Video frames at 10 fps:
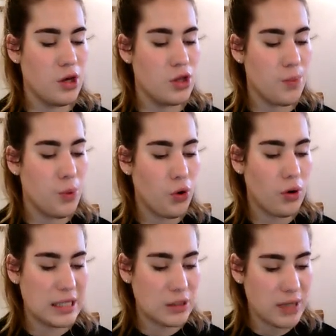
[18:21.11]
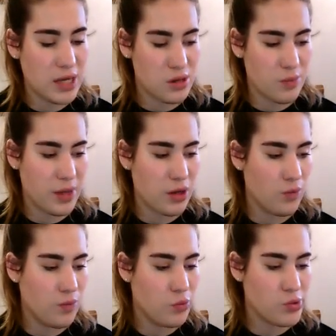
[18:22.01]
The poor little lizard
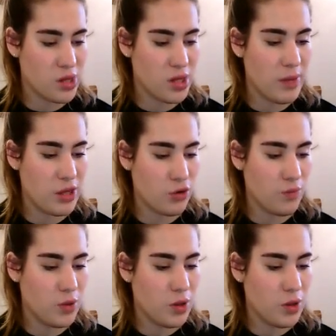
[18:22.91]
Bill was in the middle,